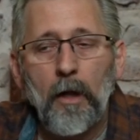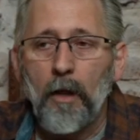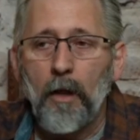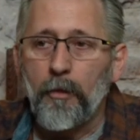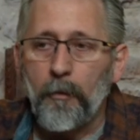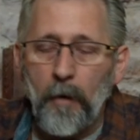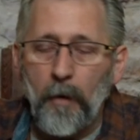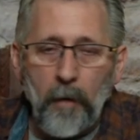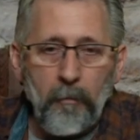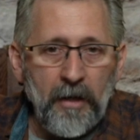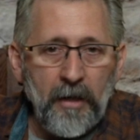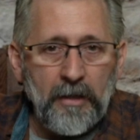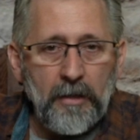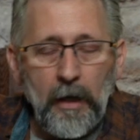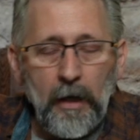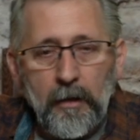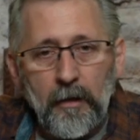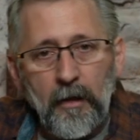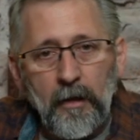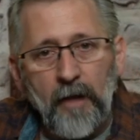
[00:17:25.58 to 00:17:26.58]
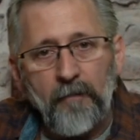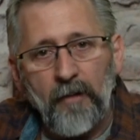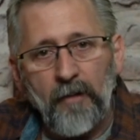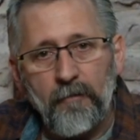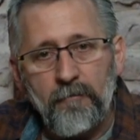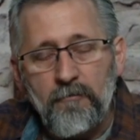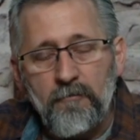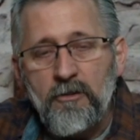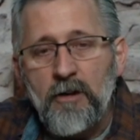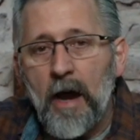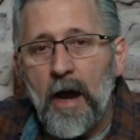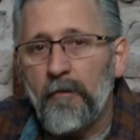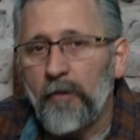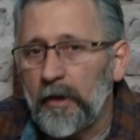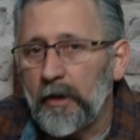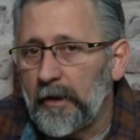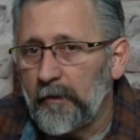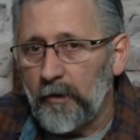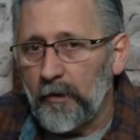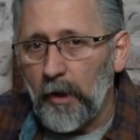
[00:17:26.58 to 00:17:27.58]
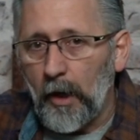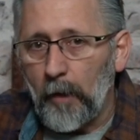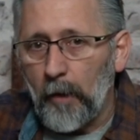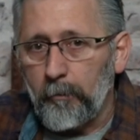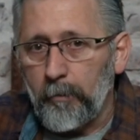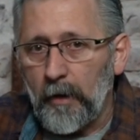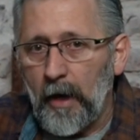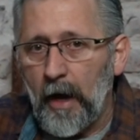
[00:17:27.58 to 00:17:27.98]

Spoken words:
Throughout my entire life, I've never given up.